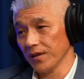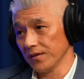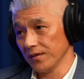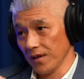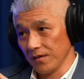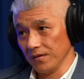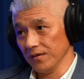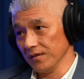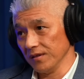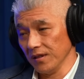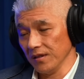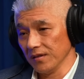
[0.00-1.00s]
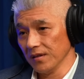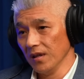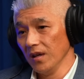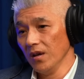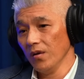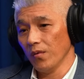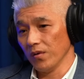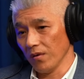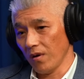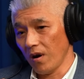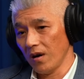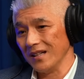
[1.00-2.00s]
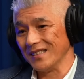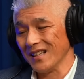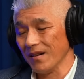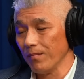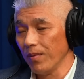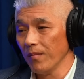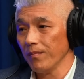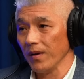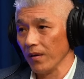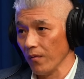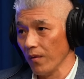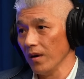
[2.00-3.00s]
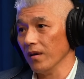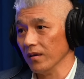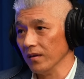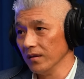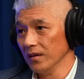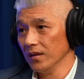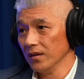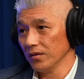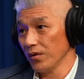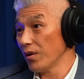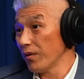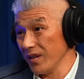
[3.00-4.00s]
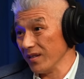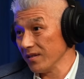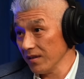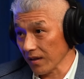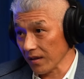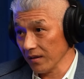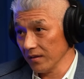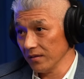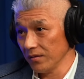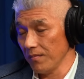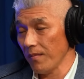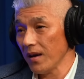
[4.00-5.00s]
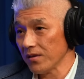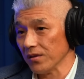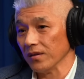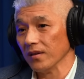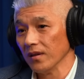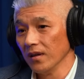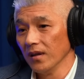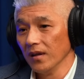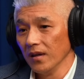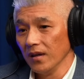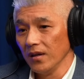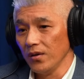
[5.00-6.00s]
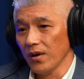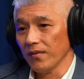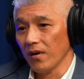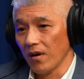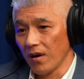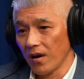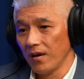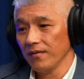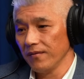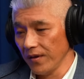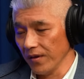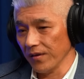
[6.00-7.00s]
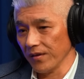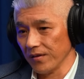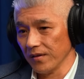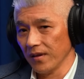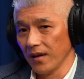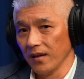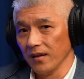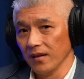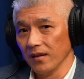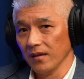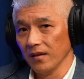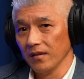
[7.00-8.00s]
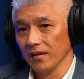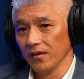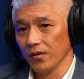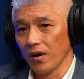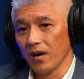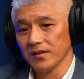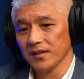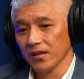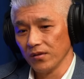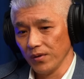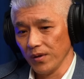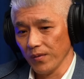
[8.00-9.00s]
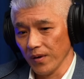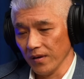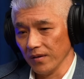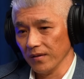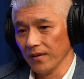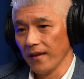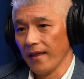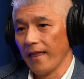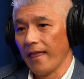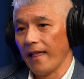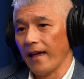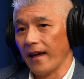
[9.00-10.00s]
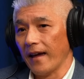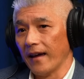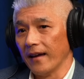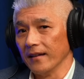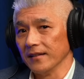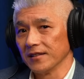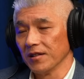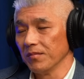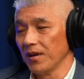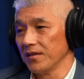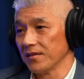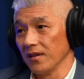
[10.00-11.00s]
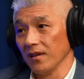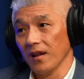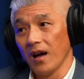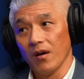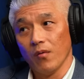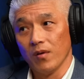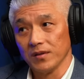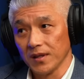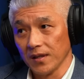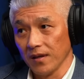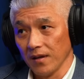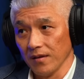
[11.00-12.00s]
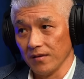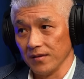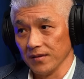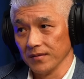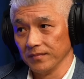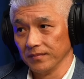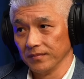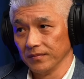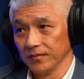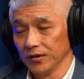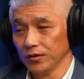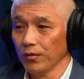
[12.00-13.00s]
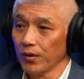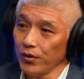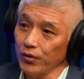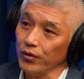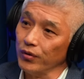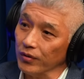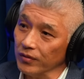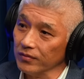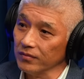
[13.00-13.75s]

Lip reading: that's another disease where the heart is not pumping well. So you're already sick. So imagine you have a heart failure that your heart's not doing well, and some days are a lot worse than others. So what do?